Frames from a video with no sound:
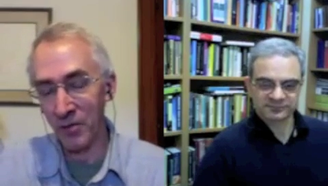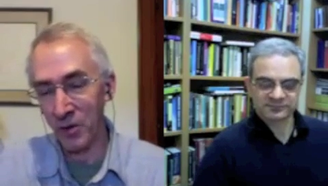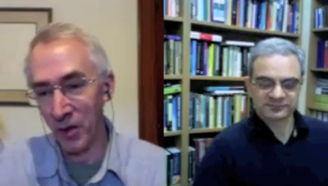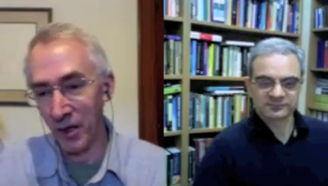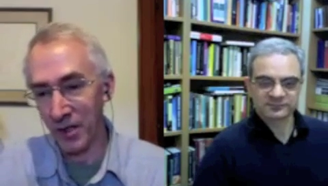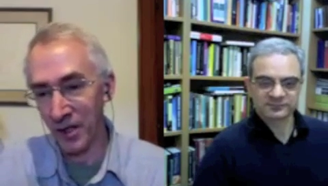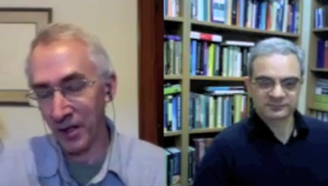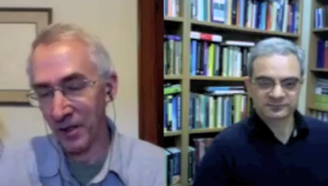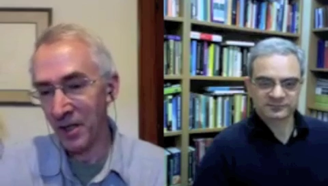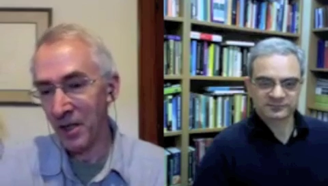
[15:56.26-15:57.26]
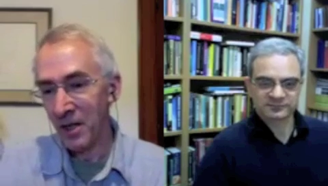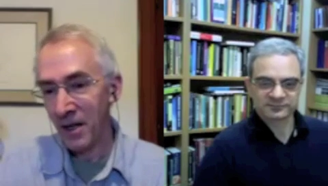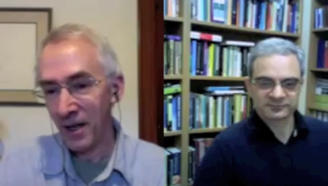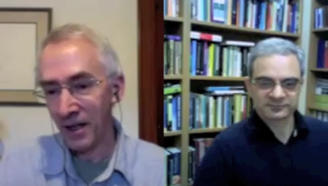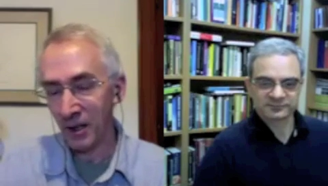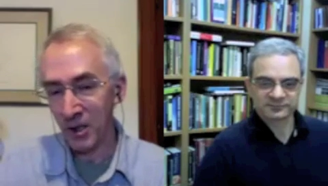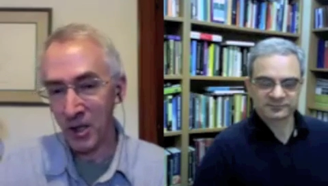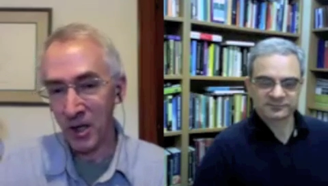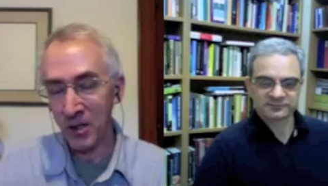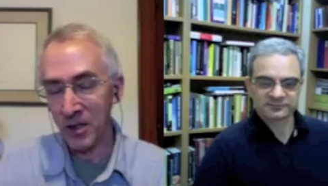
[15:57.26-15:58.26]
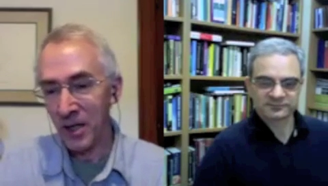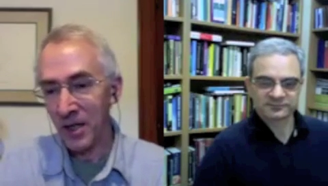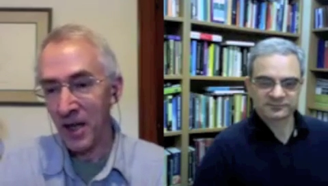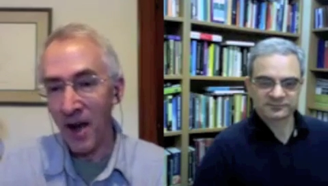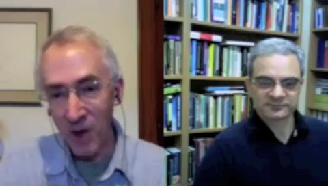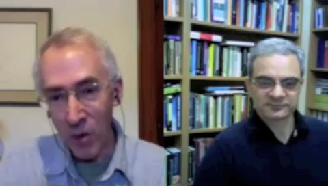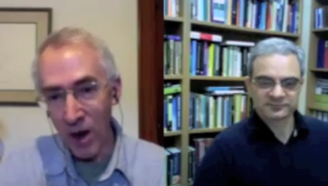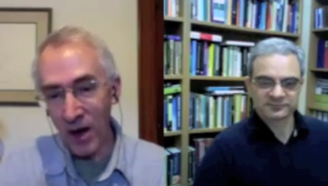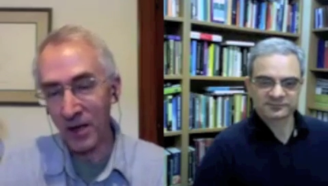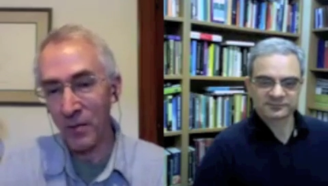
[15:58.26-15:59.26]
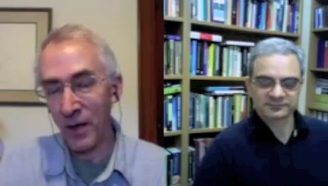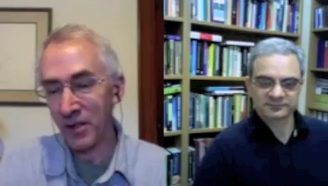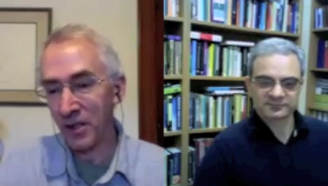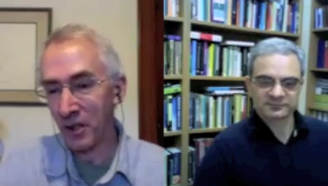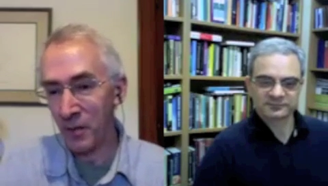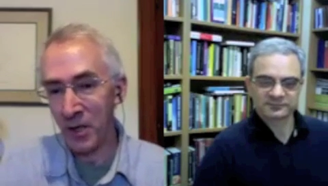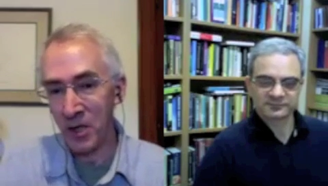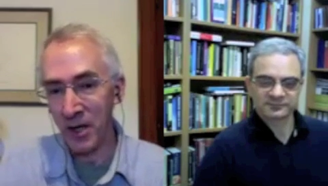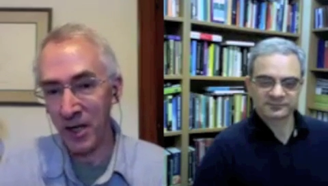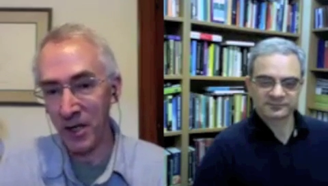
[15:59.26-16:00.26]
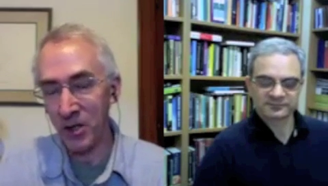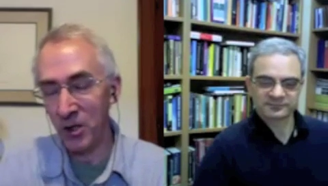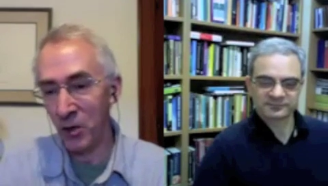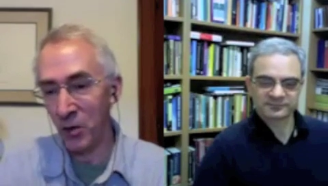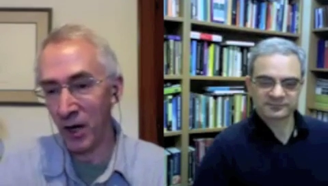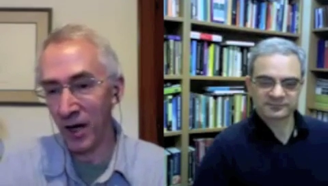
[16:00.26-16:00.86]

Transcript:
Speaker 1: so that. Uh, uh, listeners everywhere can basically be treated to what